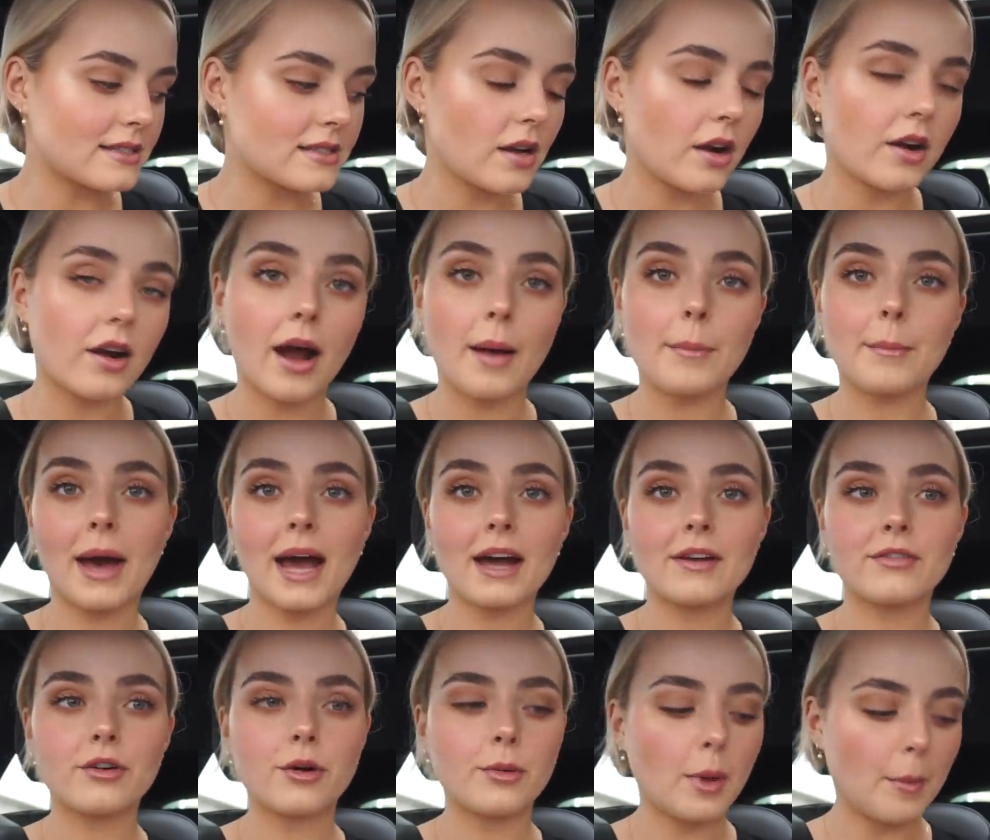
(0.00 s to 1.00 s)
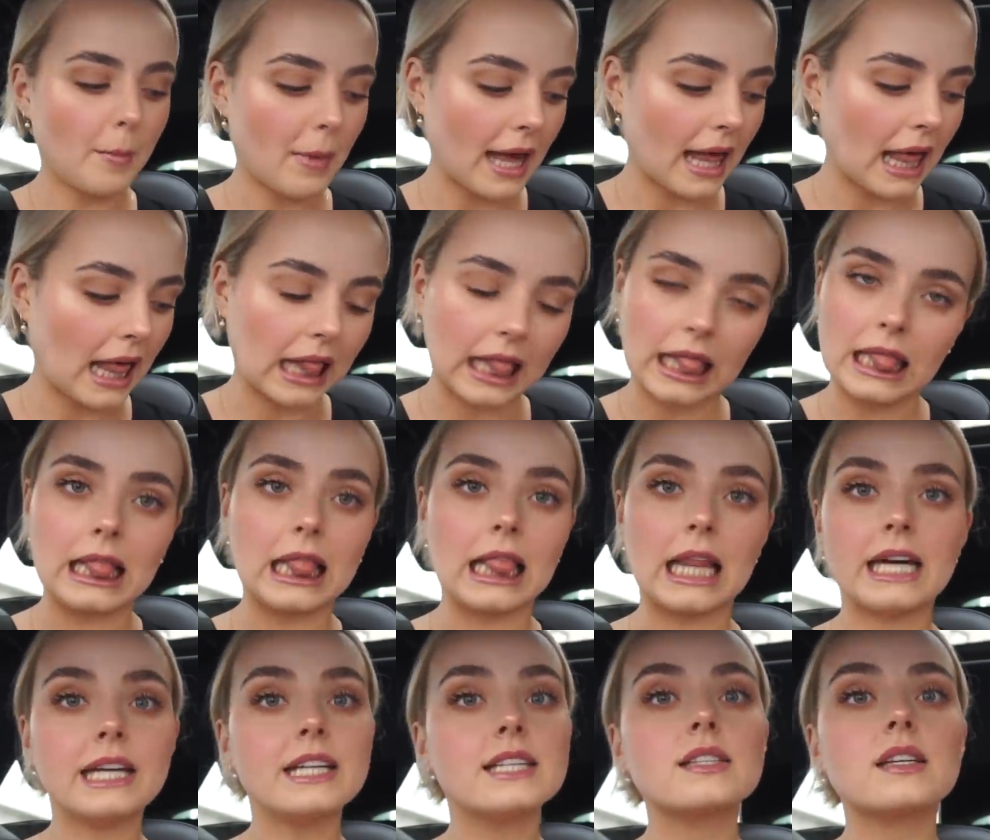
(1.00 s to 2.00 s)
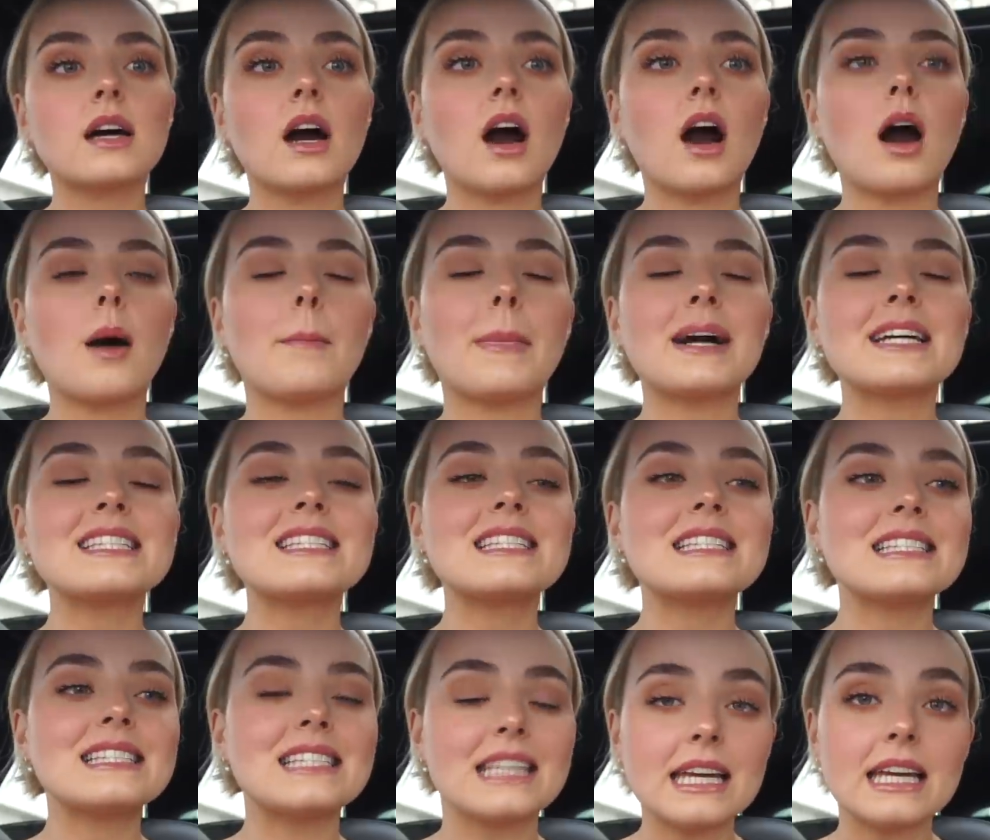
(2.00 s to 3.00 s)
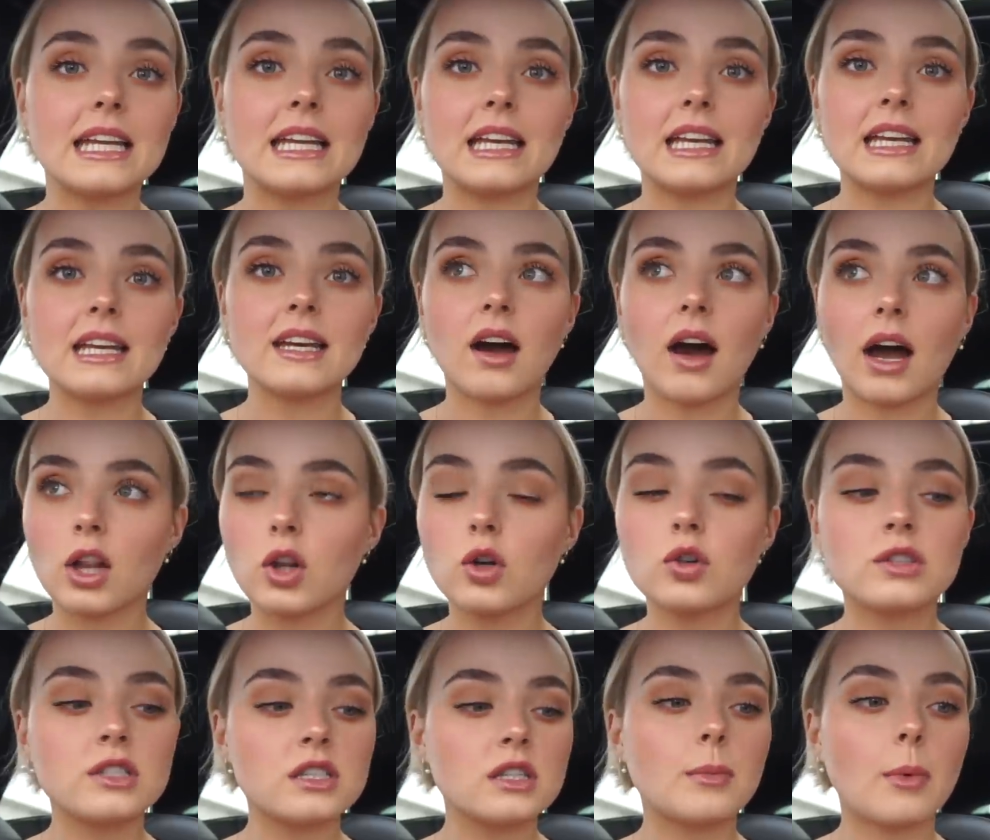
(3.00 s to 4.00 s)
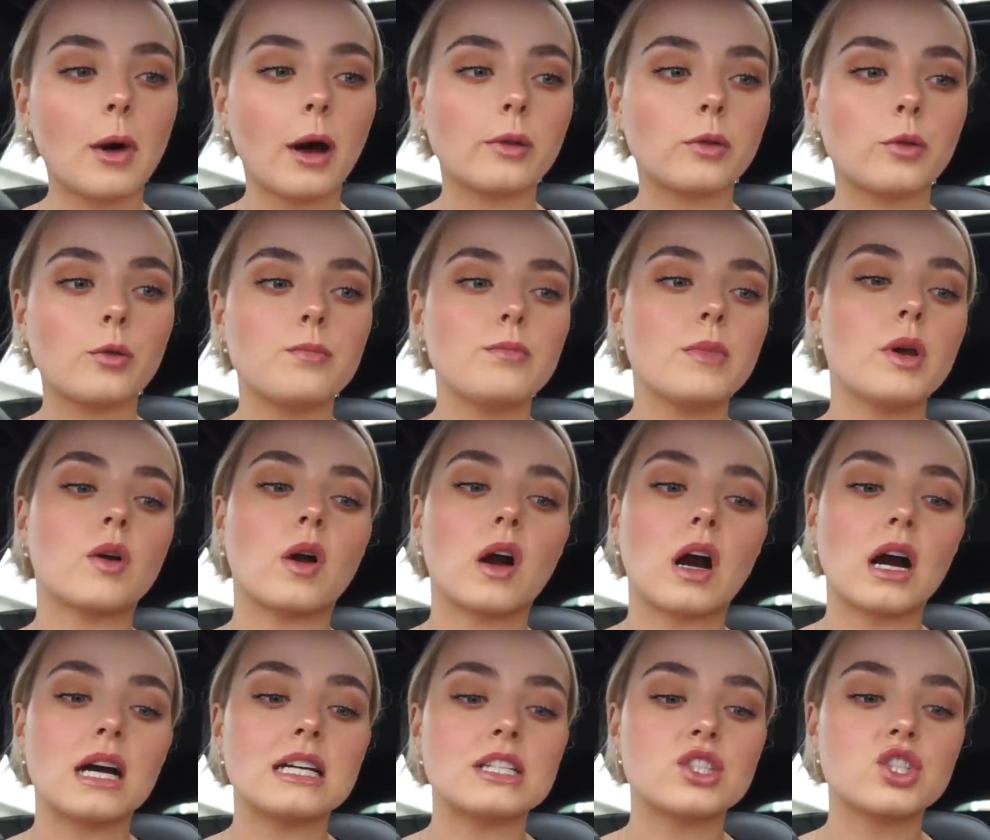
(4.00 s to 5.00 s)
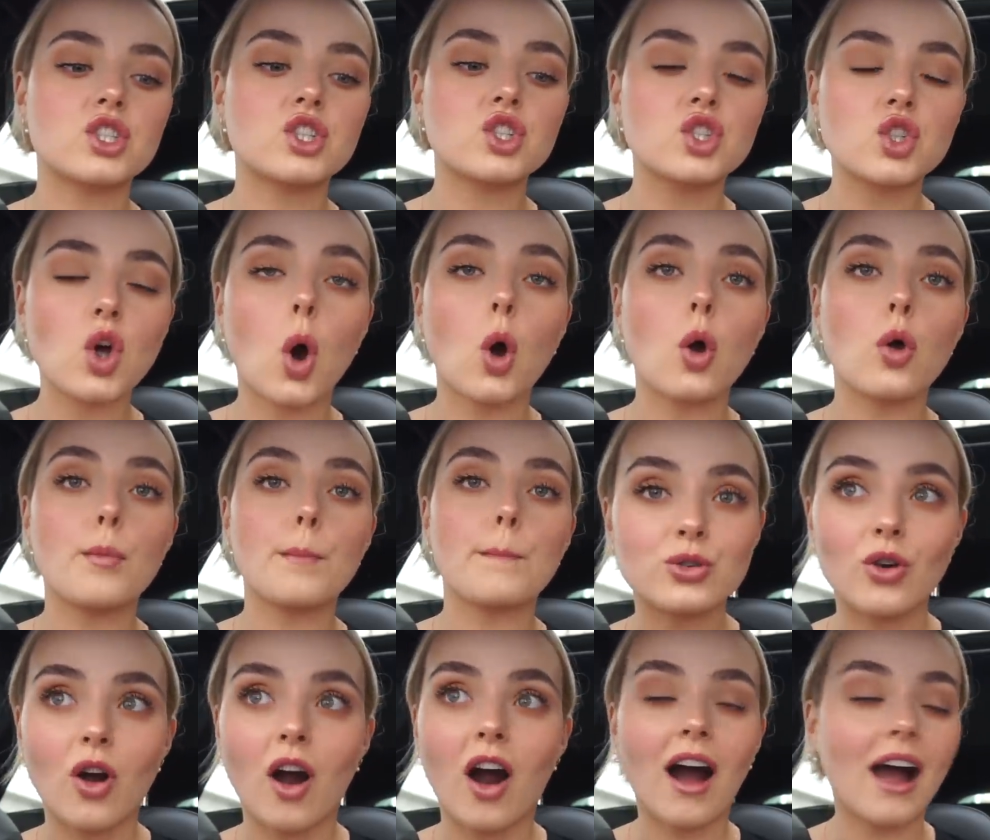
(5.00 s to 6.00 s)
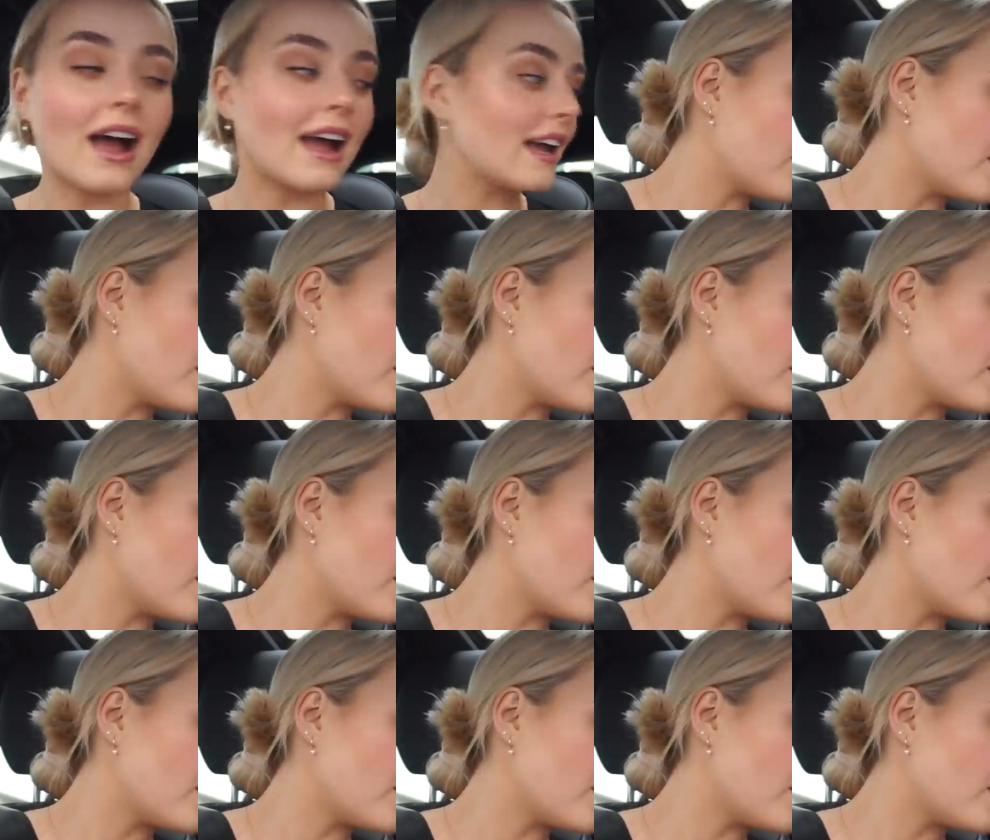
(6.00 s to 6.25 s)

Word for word: so I'm back from my laser. My skin, I looked in the bathroom mirror, is so dry.